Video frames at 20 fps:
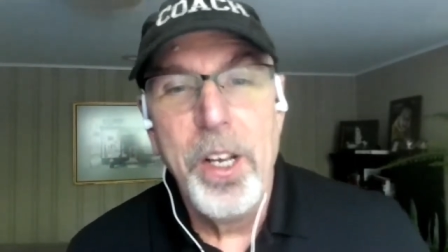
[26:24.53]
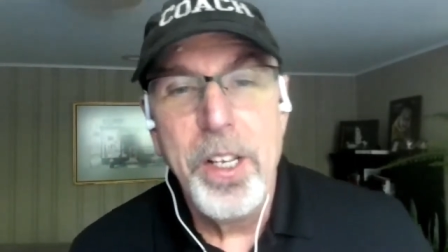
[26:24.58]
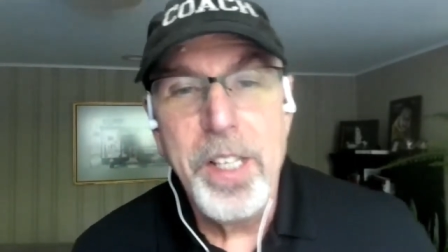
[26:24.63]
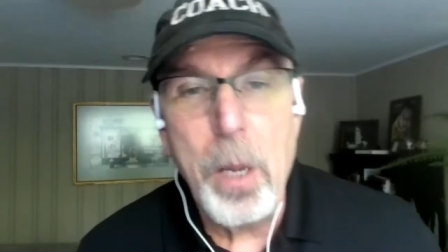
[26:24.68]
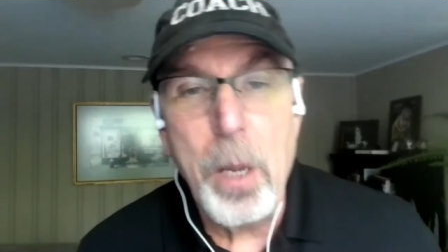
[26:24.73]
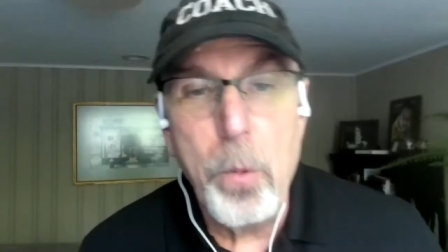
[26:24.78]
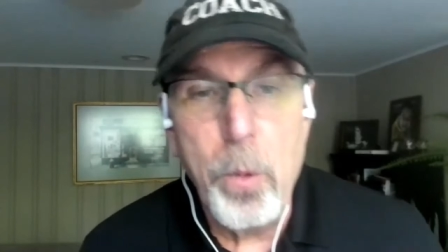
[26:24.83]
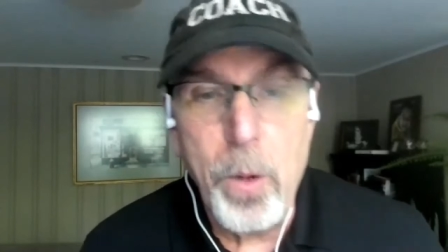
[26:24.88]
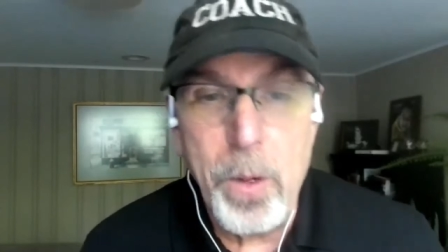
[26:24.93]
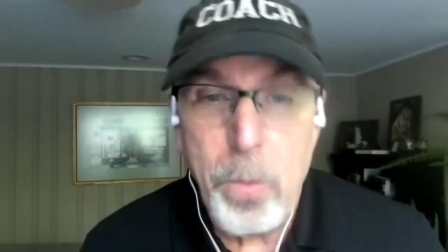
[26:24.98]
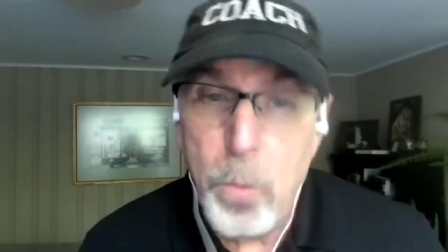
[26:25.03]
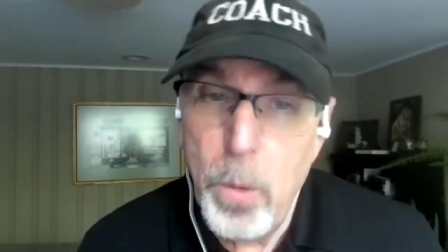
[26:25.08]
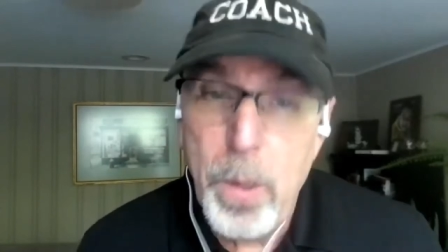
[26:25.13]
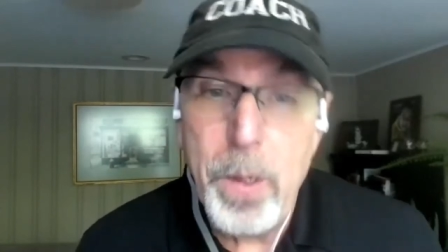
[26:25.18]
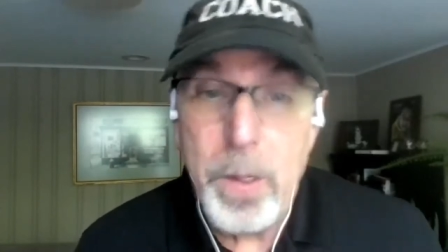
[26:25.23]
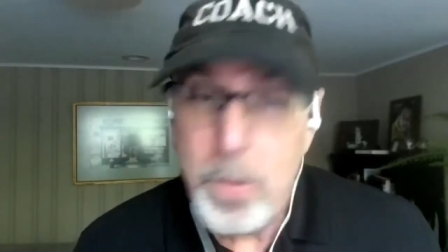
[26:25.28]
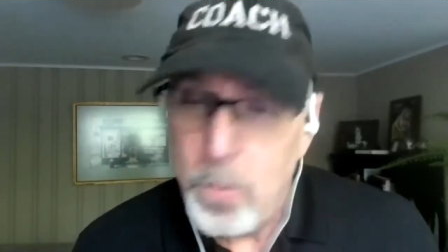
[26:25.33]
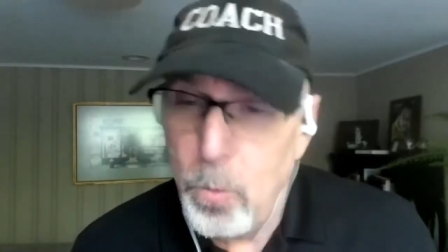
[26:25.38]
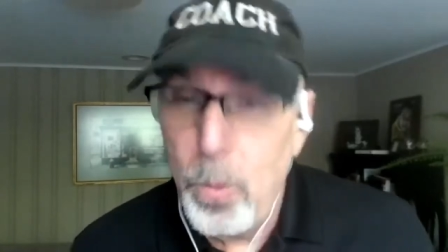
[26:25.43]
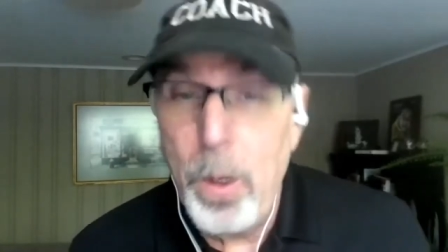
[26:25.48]
that we,
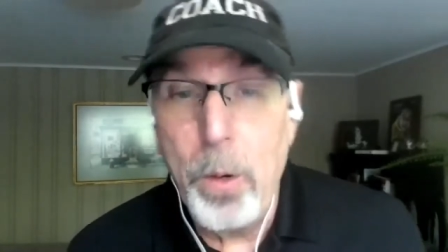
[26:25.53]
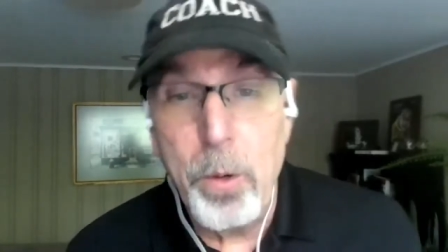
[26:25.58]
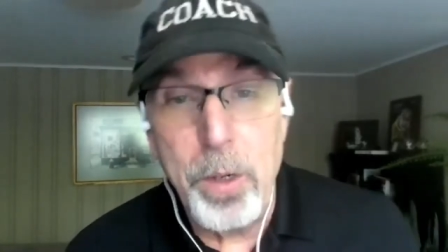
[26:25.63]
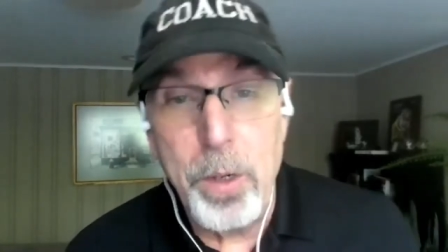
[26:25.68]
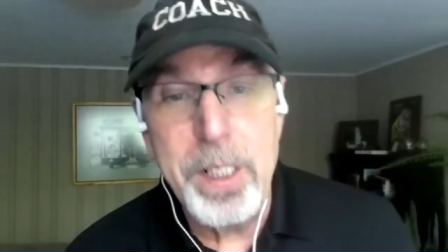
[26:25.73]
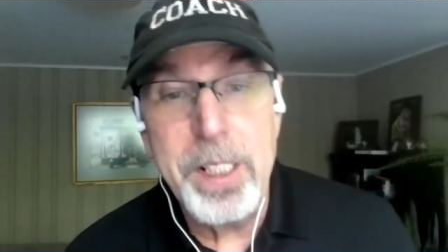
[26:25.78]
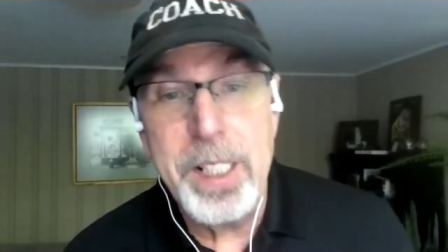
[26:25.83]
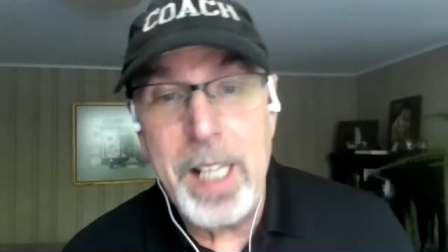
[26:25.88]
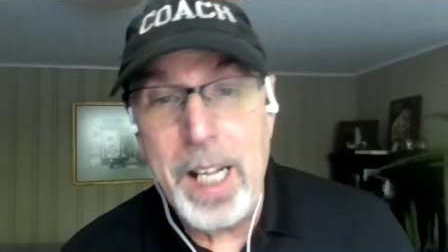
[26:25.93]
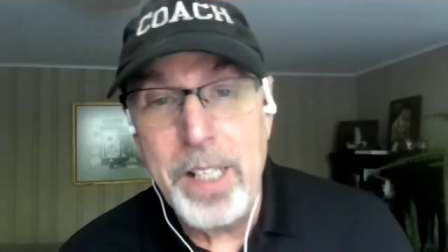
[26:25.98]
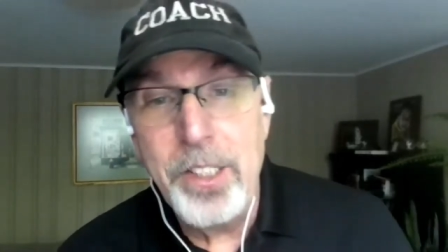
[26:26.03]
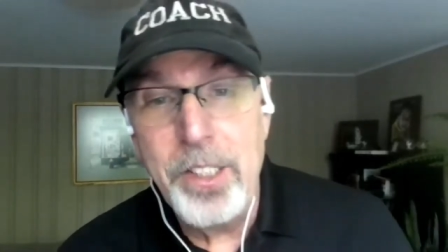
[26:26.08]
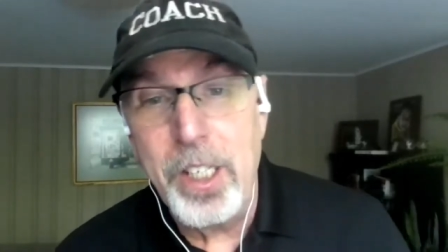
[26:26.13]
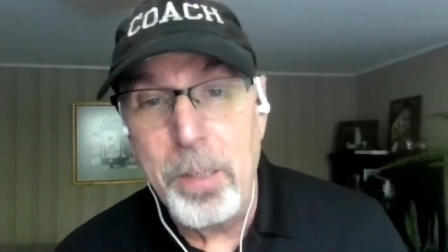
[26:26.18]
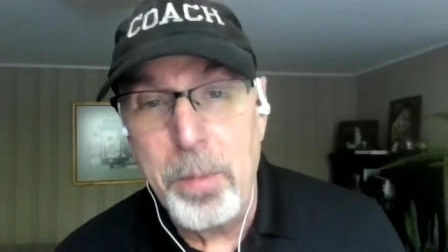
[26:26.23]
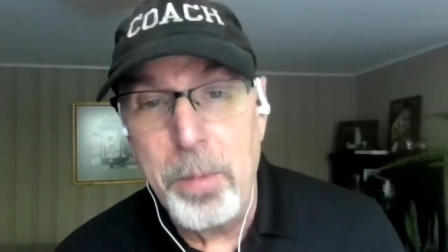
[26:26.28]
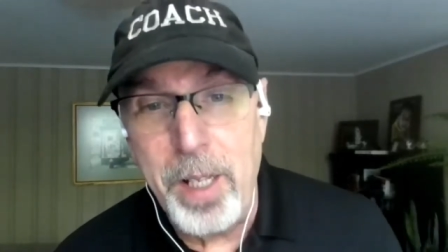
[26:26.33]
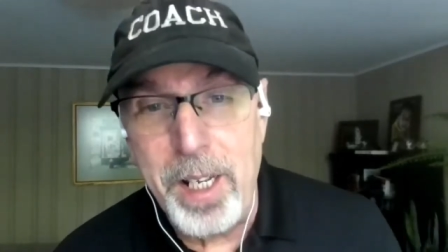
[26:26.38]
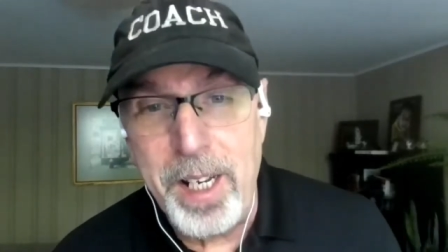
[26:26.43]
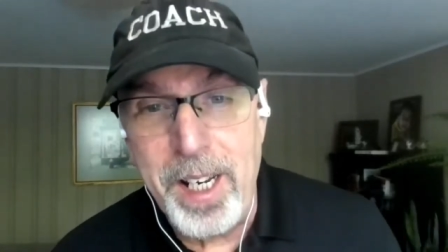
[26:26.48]
we, we were
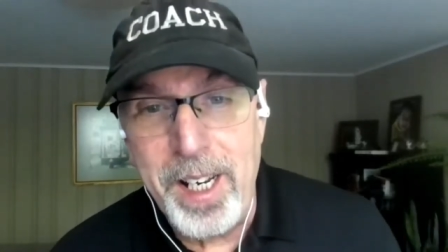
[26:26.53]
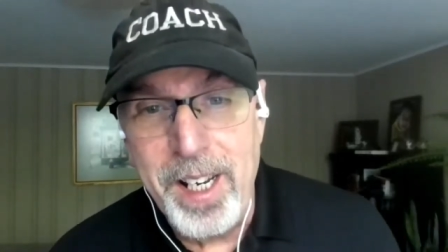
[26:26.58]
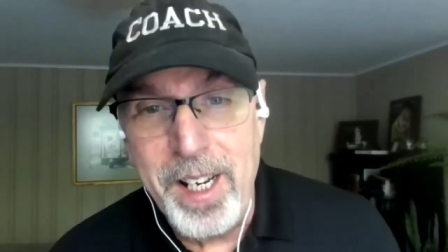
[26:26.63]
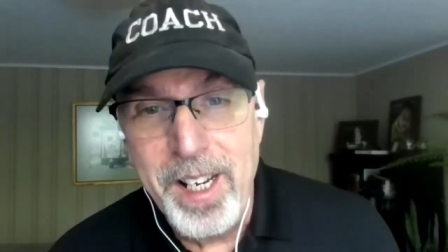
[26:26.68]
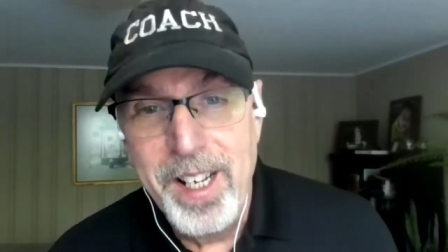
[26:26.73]
ostensibly,